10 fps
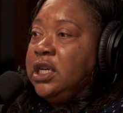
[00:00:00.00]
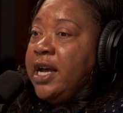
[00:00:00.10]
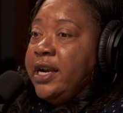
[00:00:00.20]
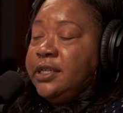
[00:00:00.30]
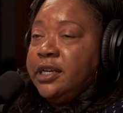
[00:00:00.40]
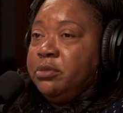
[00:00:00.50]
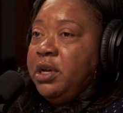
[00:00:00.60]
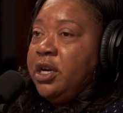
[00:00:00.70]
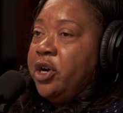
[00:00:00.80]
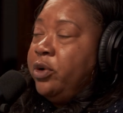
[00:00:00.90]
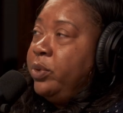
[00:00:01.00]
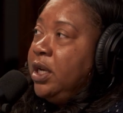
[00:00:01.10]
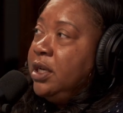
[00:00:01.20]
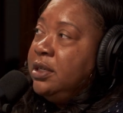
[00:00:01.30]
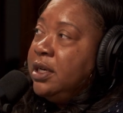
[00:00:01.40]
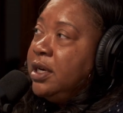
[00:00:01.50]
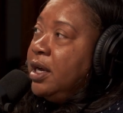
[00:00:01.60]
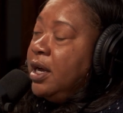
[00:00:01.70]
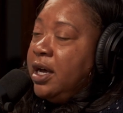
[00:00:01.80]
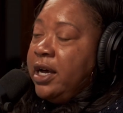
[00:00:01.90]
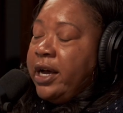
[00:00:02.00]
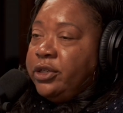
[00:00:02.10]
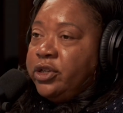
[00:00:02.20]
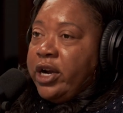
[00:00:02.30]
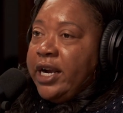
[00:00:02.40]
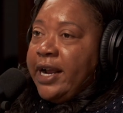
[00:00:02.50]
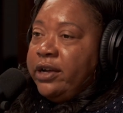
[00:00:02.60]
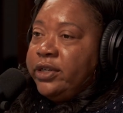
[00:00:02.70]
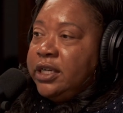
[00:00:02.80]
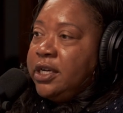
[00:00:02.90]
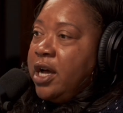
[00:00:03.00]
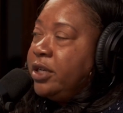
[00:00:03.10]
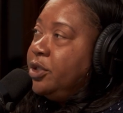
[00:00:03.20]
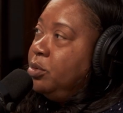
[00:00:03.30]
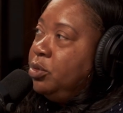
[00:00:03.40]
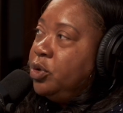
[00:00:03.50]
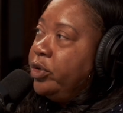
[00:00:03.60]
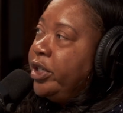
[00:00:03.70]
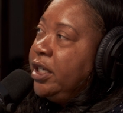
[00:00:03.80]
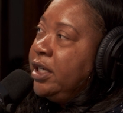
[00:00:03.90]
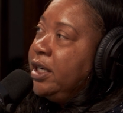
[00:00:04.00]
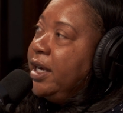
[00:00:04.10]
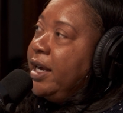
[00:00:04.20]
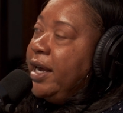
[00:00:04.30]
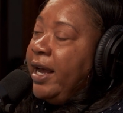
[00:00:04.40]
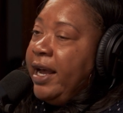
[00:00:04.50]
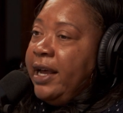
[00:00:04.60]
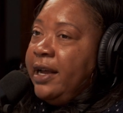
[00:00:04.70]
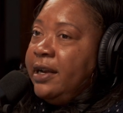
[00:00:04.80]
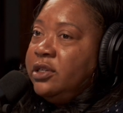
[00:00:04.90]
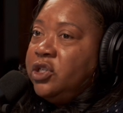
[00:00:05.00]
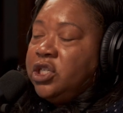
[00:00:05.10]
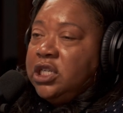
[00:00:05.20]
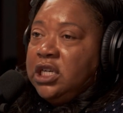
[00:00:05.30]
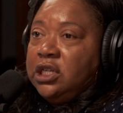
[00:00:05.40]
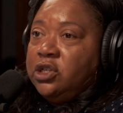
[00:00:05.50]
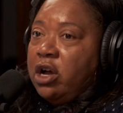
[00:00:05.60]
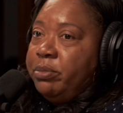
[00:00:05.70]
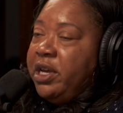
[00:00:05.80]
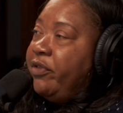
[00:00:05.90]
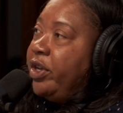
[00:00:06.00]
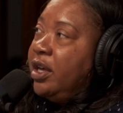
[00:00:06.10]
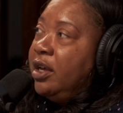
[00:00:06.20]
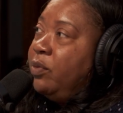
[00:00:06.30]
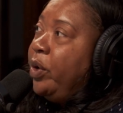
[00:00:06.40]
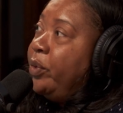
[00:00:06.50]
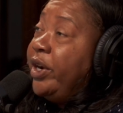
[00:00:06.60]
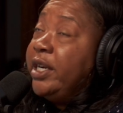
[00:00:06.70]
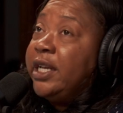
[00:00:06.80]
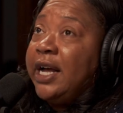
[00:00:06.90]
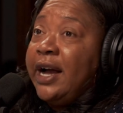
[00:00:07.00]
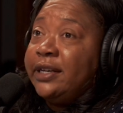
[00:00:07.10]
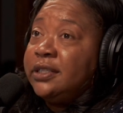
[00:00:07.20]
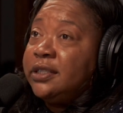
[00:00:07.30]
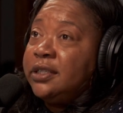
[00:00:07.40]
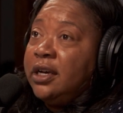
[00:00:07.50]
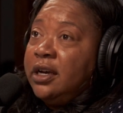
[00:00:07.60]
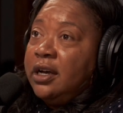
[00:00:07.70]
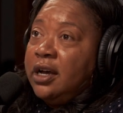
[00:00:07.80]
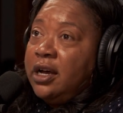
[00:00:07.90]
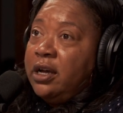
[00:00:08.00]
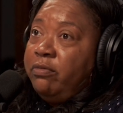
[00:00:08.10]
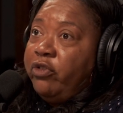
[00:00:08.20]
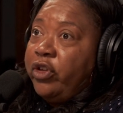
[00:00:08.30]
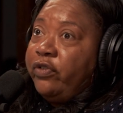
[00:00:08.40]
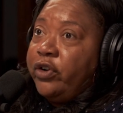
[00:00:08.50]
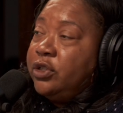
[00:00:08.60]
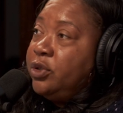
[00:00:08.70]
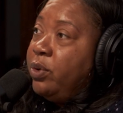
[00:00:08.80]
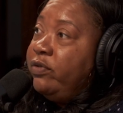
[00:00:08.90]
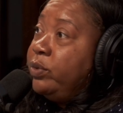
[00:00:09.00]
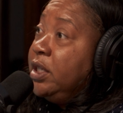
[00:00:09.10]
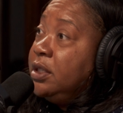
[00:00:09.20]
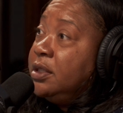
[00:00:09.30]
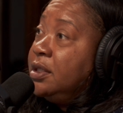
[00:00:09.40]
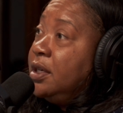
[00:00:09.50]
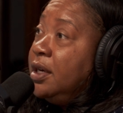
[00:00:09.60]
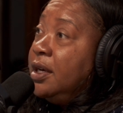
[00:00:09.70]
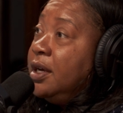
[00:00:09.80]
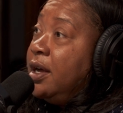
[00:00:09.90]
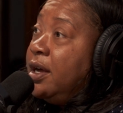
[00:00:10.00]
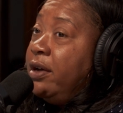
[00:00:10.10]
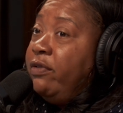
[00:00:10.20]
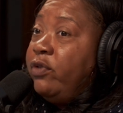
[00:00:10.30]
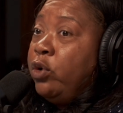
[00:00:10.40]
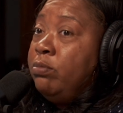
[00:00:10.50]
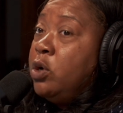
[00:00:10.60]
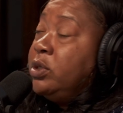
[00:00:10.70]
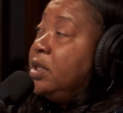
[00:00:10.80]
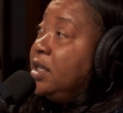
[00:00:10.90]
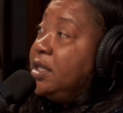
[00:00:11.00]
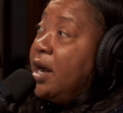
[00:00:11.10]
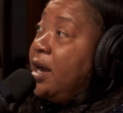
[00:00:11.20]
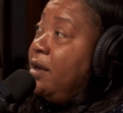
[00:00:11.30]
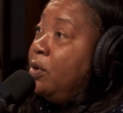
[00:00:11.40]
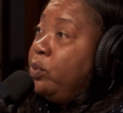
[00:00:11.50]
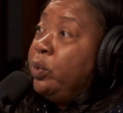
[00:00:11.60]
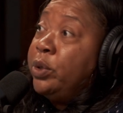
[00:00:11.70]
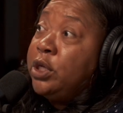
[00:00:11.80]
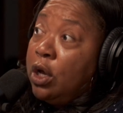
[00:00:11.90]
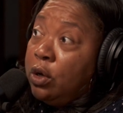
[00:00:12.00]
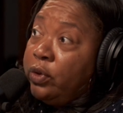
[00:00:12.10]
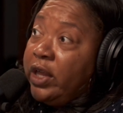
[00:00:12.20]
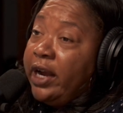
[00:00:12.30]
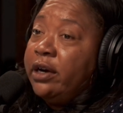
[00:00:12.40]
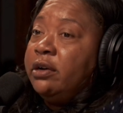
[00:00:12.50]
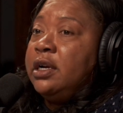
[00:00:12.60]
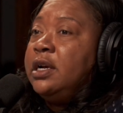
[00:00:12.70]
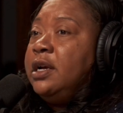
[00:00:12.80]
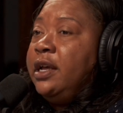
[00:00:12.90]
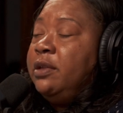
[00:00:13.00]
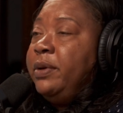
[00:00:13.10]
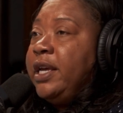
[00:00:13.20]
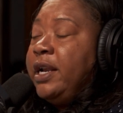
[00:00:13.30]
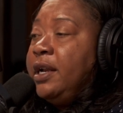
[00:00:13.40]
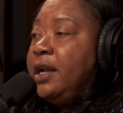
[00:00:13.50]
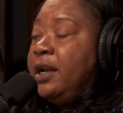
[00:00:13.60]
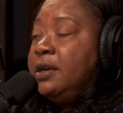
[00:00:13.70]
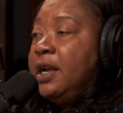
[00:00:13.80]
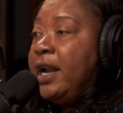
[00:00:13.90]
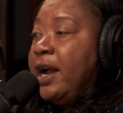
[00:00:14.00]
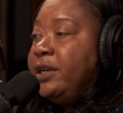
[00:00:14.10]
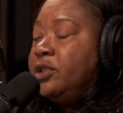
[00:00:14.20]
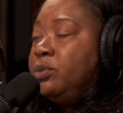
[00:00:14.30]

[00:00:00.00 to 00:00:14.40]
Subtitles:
kind of took me under her wing. I started out in costume jewelry, and she taught me everything. We were in class for the first 12 weeks for most of the time, but we would go there in the beginning, and I just